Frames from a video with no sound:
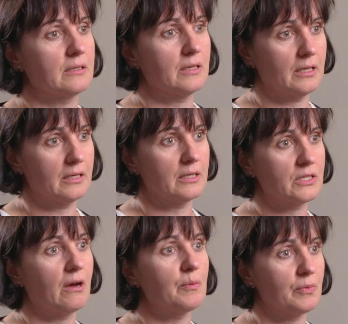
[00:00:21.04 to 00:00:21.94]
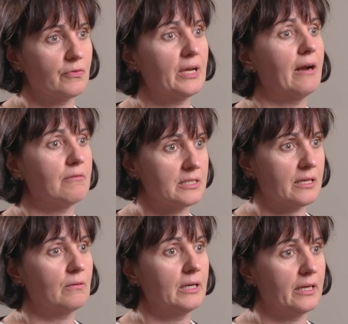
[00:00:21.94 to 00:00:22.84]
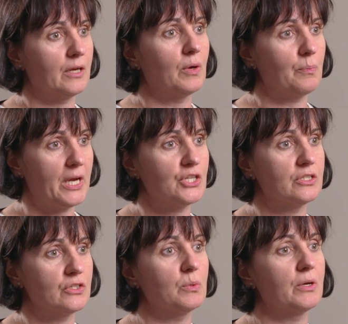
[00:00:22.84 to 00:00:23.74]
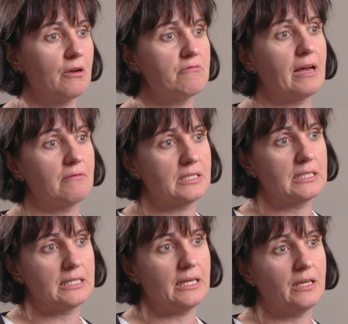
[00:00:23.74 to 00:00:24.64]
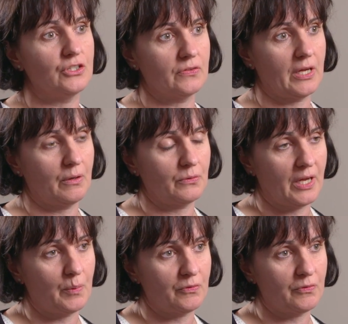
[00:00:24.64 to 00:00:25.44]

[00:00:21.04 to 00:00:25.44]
a type of carousel clinic where patients will go round and see each of the healthcare